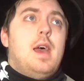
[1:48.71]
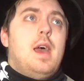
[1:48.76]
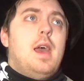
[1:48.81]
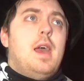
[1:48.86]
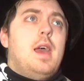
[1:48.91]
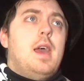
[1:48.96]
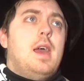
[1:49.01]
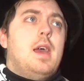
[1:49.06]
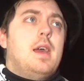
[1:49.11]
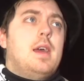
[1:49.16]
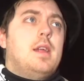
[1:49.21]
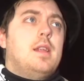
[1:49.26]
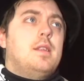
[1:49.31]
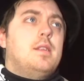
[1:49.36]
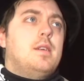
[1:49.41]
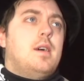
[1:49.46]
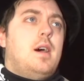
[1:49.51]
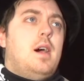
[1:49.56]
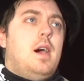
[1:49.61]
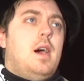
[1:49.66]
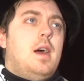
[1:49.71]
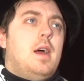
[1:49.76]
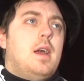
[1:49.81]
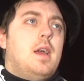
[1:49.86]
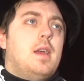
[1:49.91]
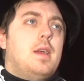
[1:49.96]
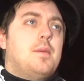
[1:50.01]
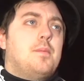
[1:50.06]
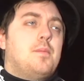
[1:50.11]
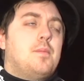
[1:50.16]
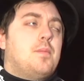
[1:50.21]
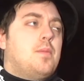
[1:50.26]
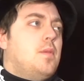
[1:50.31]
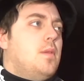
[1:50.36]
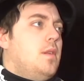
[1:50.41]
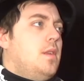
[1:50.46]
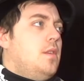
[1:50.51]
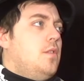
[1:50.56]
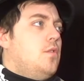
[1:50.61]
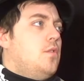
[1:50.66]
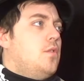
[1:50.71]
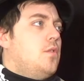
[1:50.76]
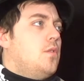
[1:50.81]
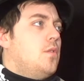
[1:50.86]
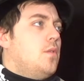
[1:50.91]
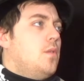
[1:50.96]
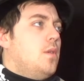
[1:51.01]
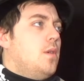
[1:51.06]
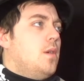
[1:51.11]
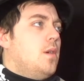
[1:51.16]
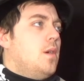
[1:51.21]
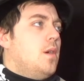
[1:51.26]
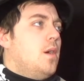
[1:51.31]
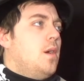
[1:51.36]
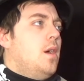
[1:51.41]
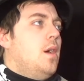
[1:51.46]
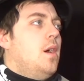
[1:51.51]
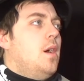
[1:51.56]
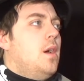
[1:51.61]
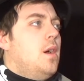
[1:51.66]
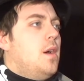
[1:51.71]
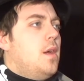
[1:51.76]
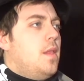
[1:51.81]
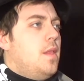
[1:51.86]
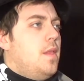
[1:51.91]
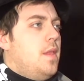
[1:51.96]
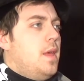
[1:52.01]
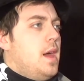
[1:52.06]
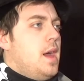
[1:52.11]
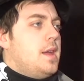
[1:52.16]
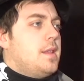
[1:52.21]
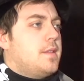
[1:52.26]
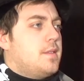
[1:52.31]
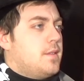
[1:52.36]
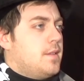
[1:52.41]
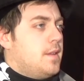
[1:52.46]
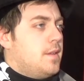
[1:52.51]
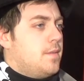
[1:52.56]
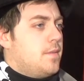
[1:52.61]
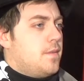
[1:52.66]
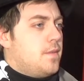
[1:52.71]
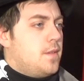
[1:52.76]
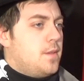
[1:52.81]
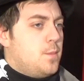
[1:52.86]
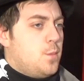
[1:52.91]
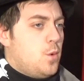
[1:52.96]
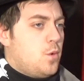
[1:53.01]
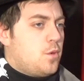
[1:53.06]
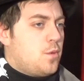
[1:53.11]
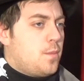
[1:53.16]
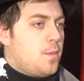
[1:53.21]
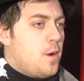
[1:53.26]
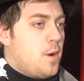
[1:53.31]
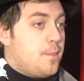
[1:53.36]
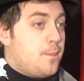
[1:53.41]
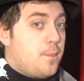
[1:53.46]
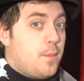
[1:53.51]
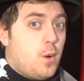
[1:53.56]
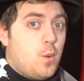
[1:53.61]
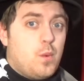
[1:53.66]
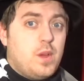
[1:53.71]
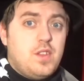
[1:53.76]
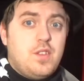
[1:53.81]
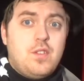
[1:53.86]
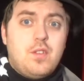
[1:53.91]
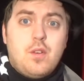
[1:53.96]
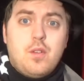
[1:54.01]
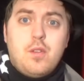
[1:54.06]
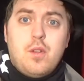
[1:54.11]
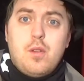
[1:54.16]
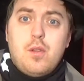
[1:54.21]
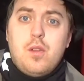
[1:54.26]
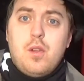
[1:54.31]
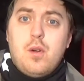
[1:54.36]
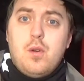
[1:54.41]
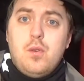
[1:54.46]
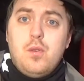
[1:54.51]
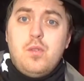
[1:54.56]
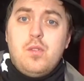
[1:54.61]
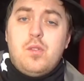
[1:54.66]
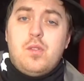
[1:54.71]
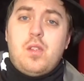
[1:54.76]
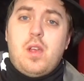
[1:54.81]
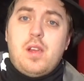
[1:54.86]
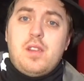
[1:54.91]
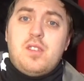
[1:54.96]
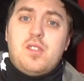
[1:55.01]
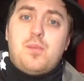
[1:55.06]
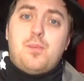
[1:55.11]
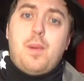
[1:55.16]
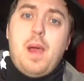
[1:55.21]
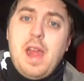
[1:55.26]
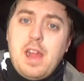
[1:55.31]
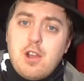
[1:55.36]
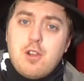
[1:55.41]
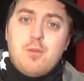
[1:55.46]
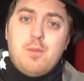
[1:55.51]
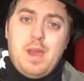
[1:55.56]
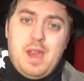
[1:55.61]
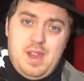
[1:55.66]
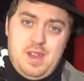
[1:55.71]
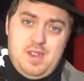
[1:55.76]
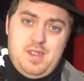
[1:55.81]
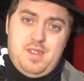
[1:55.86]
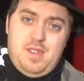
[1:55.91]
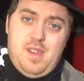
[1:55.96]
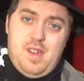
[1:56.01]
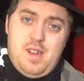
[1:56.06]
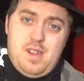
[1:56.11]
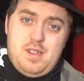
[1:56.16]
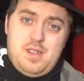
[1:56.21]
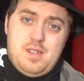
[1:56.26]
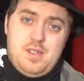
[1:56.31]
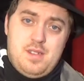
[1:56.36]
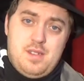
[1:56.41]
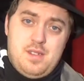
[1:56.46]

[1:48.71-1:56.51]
and I'm pretty sure that's it for the most part. But we still don't know whose side Spider-Man is on.